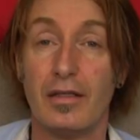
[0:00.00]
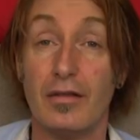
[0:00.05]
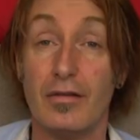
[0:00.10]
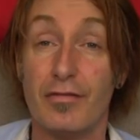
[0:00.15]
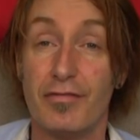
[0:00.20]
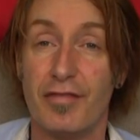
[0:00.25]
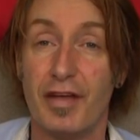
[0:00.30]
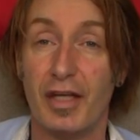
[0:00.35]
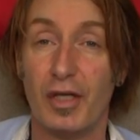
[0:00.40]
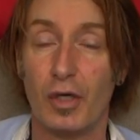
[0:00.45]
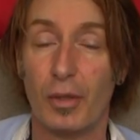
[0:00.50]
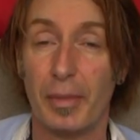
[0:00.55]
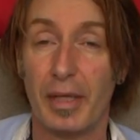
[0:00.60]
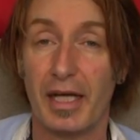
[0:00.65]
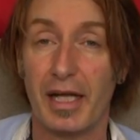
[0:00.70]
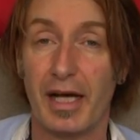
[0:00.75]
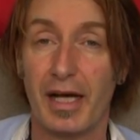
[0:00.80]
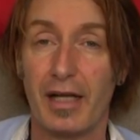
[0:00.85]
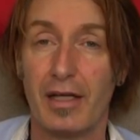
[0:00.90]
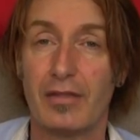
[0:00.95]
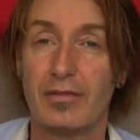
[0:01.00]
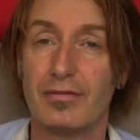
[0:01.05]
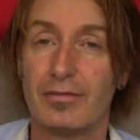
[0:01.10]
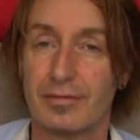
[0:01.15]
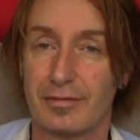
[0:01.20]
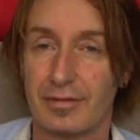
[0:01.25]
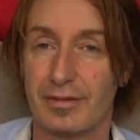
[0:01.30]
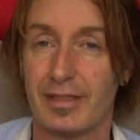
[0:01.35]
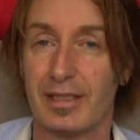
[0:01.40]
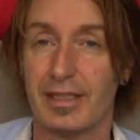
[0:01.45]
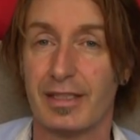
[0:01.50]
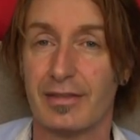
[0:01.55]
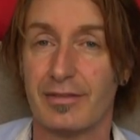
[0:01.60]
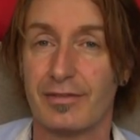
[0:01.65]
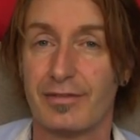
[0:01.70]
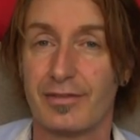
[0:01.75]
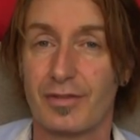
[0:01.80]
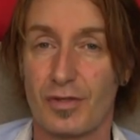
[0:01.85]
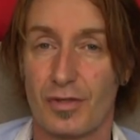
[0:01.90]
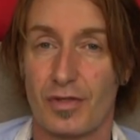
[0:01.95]
Phenomenal, well,
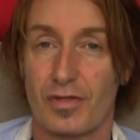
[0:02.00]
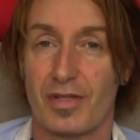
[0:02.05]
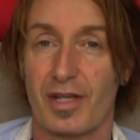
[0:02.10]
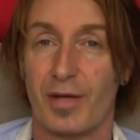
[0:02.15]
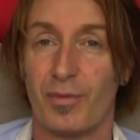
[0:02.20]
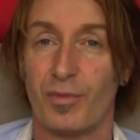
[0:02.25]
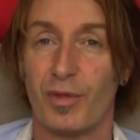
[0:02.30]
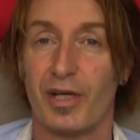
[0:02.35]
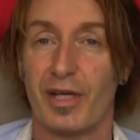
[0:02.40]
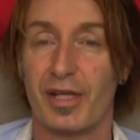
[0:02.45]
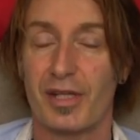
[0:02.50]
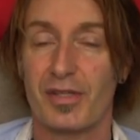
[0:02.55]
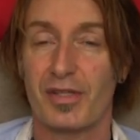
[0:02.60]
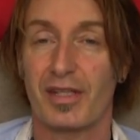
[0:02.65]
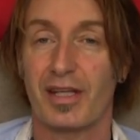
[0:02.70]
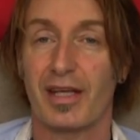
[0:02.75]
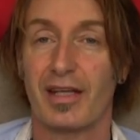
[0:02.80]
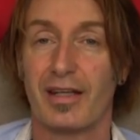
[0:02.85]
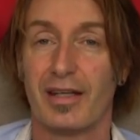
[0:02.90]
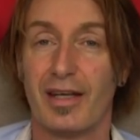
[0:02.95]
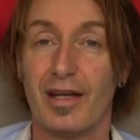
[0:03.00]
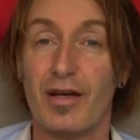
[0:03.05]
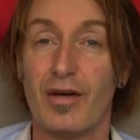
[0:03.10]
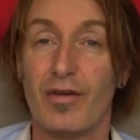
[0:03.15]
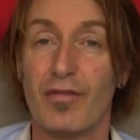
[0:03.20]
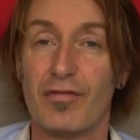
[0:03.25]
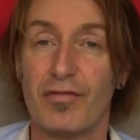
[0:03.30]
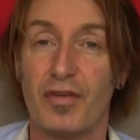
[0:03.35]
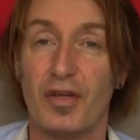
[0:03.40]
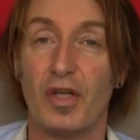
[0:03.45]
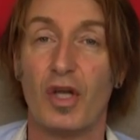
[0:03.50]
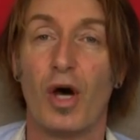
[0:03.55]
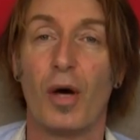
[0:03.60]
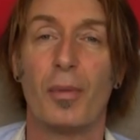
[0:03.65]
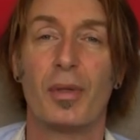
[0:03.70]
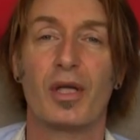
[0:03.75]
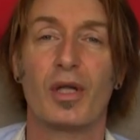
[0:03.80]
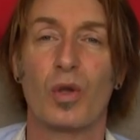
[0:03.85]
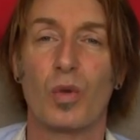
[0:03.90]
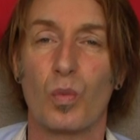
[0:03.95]
it's the same word, isn't it?
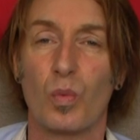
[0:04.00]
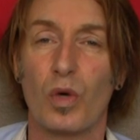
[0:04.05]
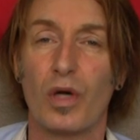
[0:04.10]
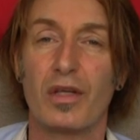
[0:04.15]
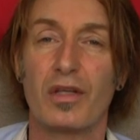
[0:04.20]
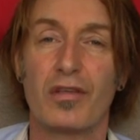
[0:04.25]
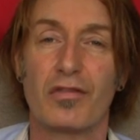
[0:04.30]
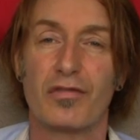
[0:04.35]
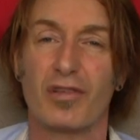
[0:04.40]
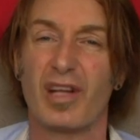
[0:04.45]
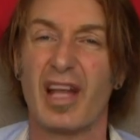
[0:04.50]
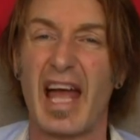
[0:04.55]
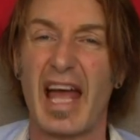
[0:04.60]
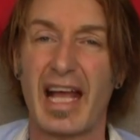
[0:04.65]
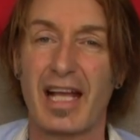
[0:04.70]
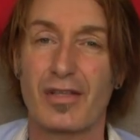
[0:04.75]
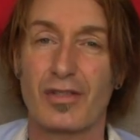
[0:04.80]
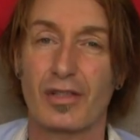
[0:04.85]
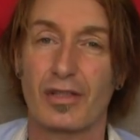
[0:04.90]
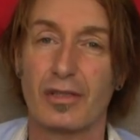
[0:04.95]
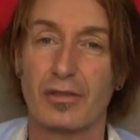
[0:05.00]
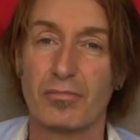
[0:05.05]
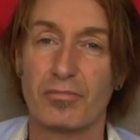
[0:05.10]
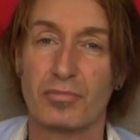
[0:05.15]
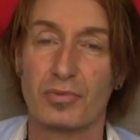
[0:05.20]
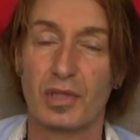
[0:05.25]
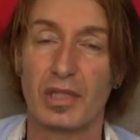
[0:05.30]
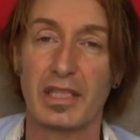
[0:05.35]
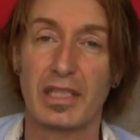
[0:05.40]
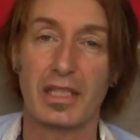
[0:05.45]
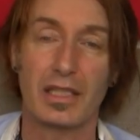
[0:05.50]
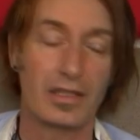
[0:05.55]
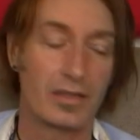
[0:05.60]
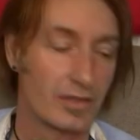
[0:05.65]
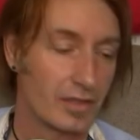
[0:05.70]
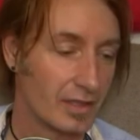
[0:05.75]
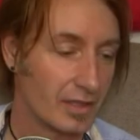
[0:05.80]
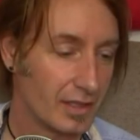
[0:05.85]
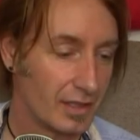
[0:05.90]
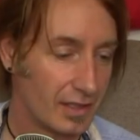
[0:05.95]
Phenomenal, wonderful, excellent, brilliant
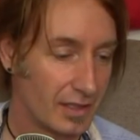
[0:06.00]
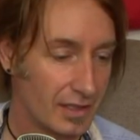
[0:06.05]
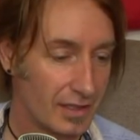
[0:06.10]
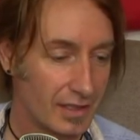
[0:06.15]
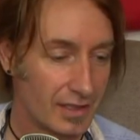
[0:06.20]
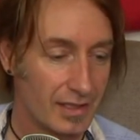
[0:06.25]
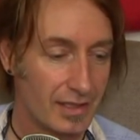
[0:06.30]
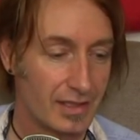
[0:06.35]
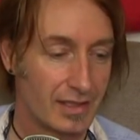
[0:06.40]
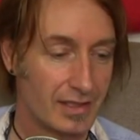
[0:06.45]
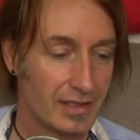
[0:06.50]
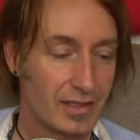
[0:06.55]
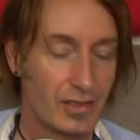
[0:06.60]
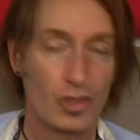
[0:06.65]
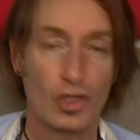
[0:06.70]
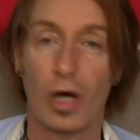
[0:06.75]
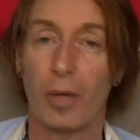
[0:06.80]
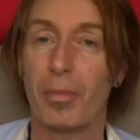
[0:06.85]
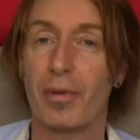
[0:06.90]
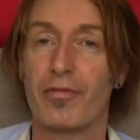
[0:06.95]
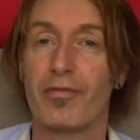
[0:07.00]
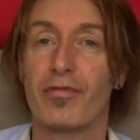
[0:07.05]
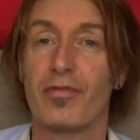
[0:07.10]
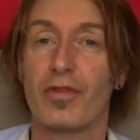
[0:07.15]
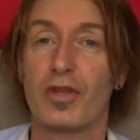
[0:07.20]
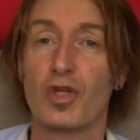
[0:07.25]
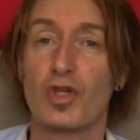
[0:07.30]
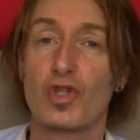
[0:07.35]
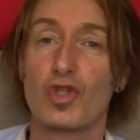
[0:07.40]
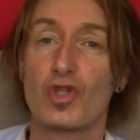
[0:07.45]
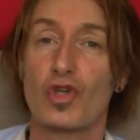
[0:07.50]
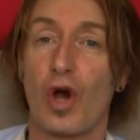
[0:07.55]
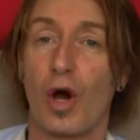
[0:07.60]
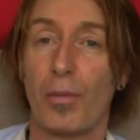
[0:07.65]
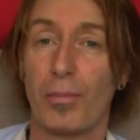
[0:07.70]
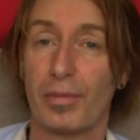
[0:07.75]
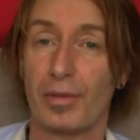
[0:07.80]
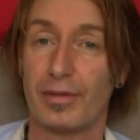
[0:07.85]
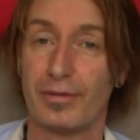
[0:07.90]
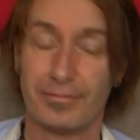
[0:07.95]
top of the
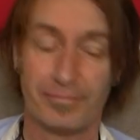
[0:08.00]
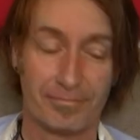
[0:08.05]
shop.